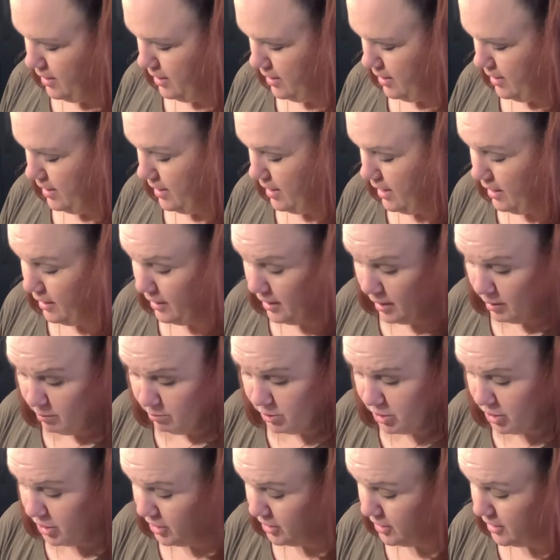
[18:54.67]
Anaheim
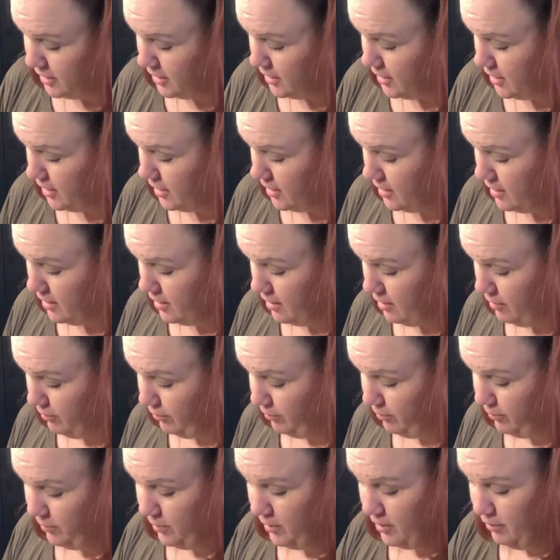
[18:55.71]
chili.
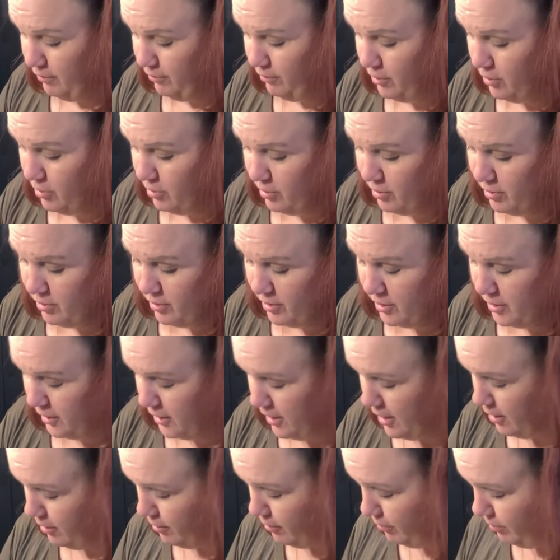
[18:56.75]
If you're in
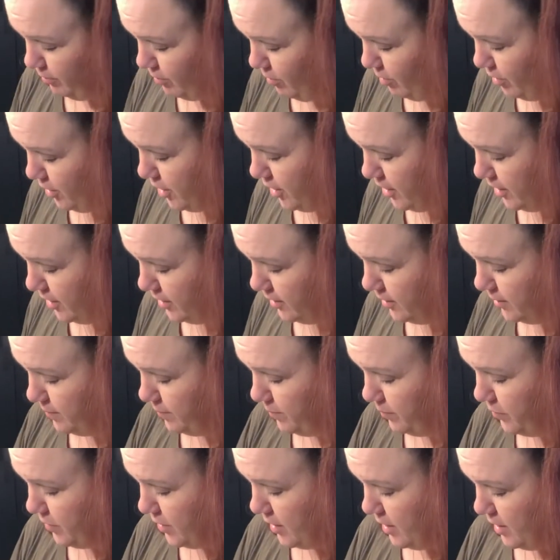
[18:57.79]
California,
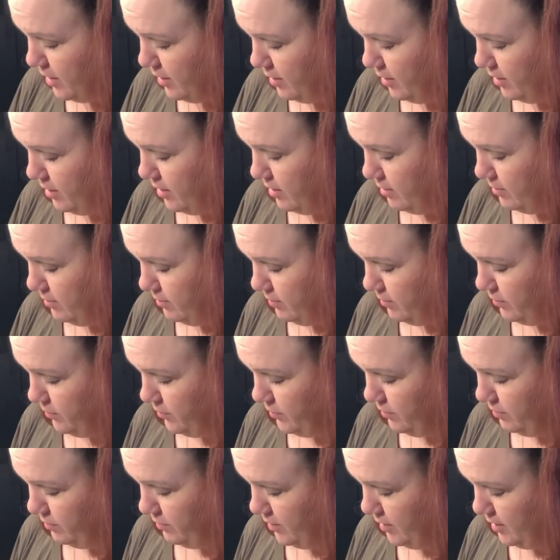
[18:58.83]

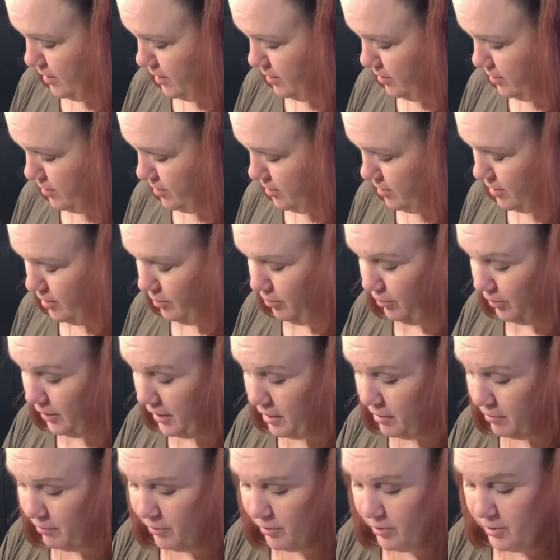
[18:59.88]
the
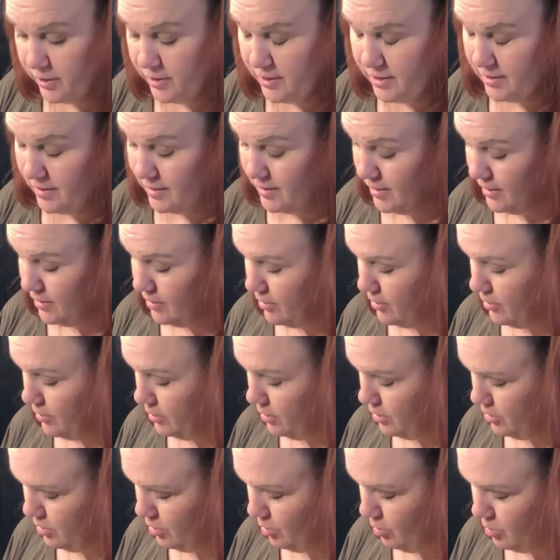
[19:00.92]
flavor is still
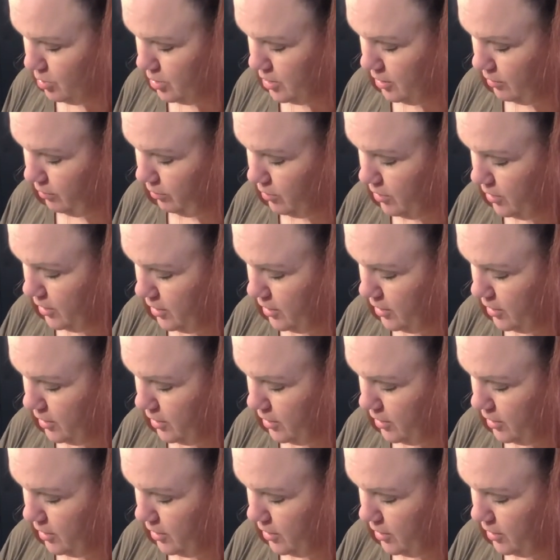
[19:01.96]
so different.